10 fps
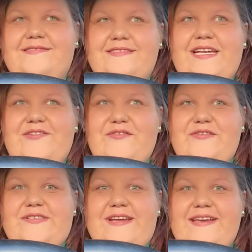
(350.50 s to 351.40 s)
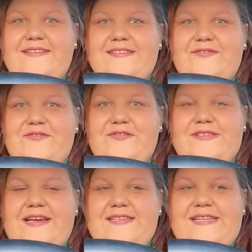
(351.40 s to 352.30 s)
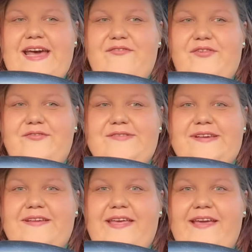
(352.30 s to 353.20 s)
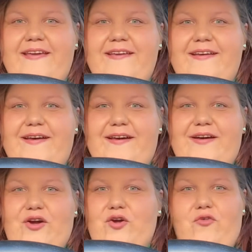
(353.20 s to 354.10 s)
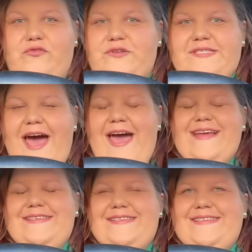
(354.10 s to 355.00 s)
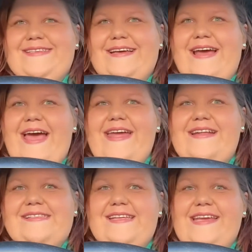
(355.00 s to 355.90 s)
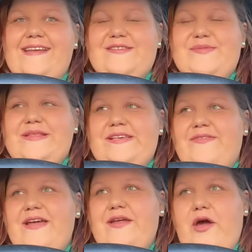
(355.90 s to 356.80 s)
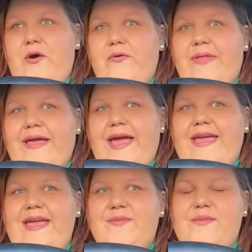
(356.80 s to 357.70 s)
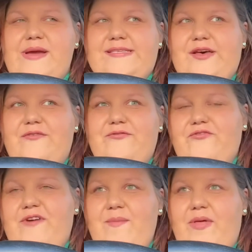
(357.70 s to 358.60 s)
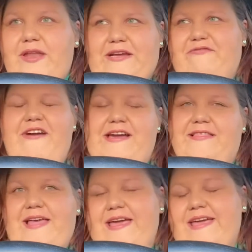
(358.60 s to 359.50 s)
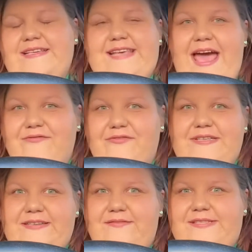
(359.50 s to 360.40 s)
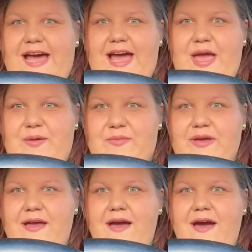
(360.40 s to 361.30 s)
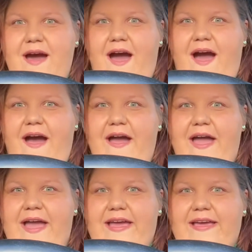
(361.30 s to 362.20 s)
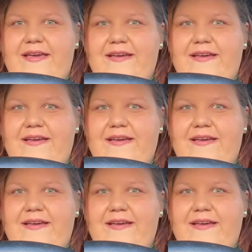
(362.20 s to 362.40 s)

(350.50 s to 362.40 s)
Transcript: it feels nice. It feels nice to have clothes that like are oversized. And it's gonna get expensive, I know. Like, I can't buy myself new Fabletics leggings every single time I